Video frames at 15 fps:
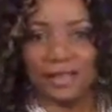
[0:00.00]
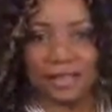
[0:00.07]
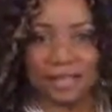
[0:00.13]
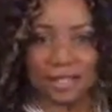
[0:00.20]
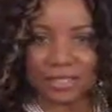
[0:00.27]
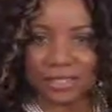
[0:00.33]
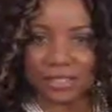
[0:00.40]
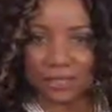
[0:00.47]

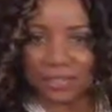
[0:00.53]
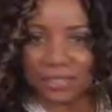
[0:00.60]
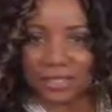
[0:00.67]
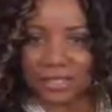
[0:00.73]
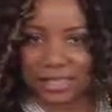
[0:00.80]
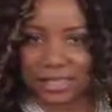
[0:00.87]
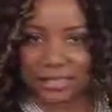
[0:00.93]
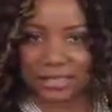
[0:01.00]
that's it for the
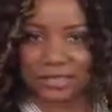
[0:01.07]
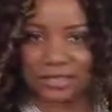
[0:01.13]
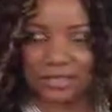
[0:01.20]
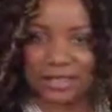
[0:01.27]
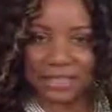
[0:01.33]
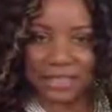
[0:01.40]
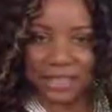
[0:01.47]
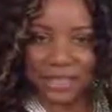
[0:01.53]
connection.
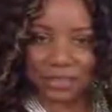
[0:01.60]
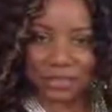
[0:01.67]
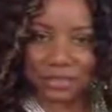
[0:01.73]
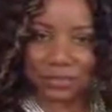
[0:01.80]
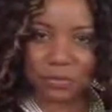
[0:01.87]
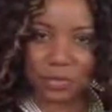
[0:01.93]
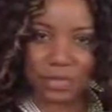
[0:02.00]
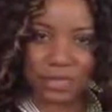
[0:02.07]
We
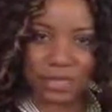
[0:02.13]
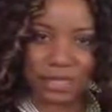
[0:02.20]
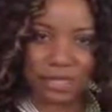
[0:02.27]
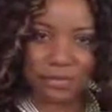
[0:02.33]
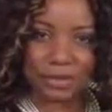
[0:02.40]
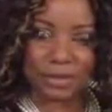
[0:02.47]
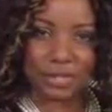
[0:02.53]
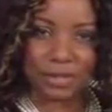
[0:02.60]
just wanted to
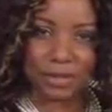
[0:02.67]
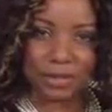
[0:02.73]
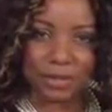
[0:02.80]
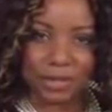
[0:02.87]
come and talk to